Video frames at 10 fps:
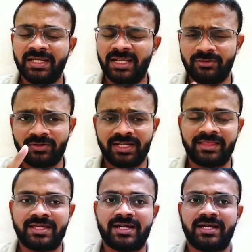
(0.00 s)
Not only
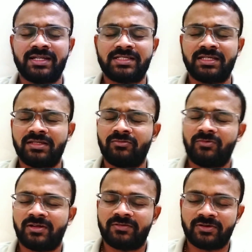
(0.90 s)
that, in
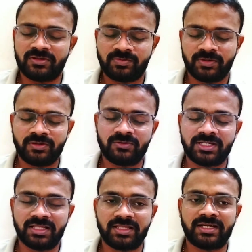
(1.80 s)
one of the gospel he would
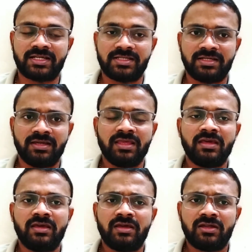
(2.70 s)
tell that,
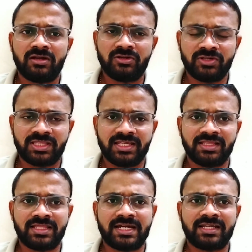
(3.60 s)
"Do you
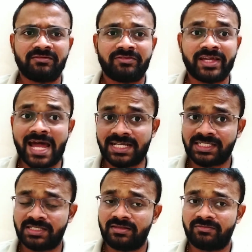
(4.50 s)
think that if I
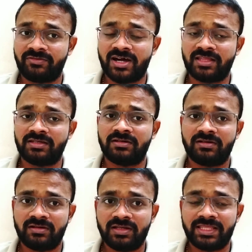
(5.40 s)
ask the
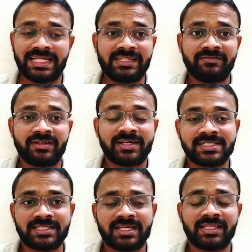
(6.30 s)
Father that he will not
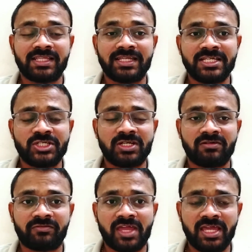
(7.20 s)
send the legion
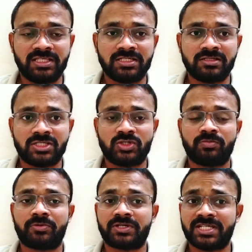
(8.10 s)
of angels to
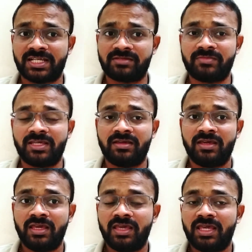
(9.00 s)
protect me?"
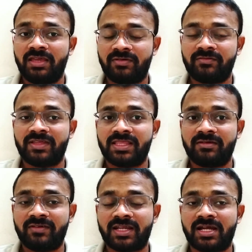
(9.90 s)
Even when
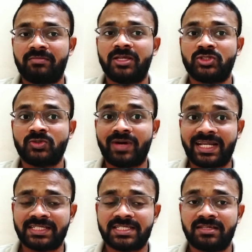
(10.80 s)
they were coming to
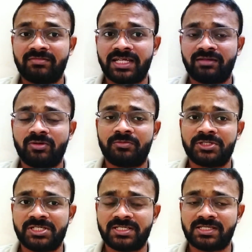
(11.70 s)
arrest him, that
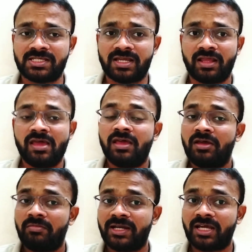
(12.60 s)
moment Jesus said.
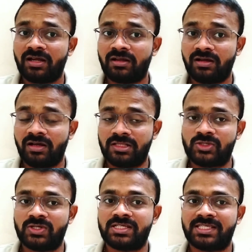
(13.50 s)
But
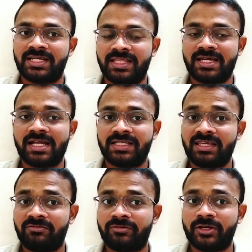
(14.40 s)
also he said that
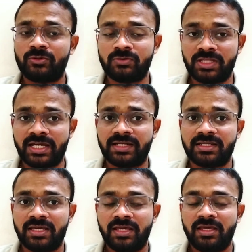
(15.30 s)
if I do that,
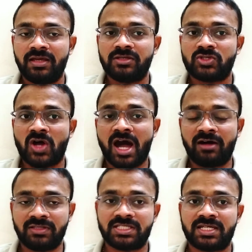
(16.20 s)
so
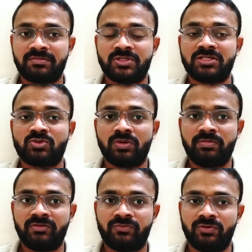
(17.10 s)
how the scriptures will
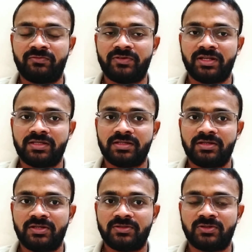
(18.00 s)
be fulfilled.
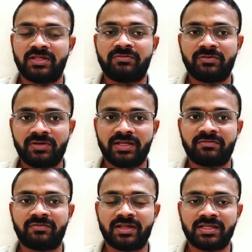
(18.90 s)
So therefore, dear
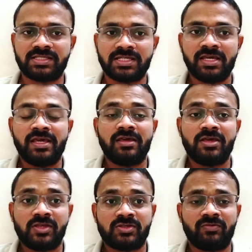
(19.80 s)
friends,
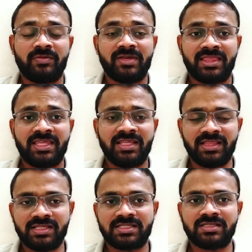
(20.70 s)
so we may
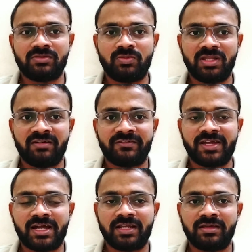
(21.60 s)
think this is the will of
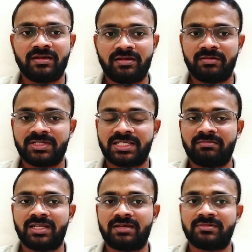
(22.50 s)
God, but
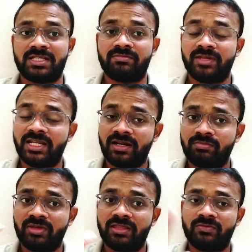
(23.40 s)
sometimes that may
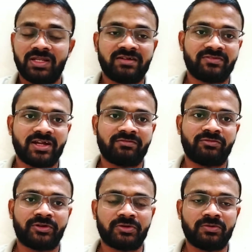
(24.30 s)
not be the will of God
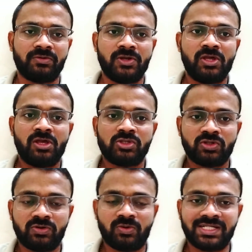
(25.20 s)
for you.
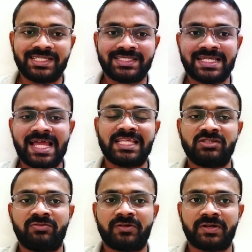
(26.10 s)
So what is the
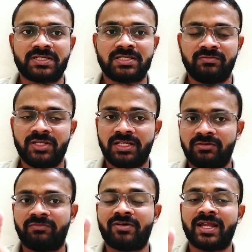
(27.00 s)
challenge for us? We need to
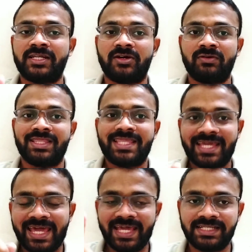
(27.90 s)
find out
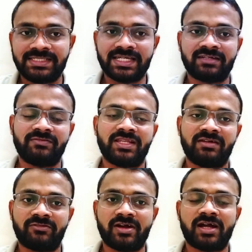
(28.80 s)
the exact will
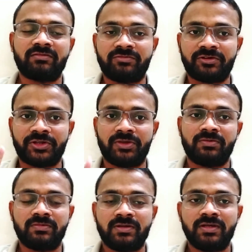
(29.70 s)
of God for
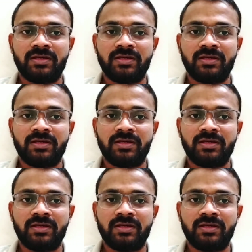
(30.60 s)
you,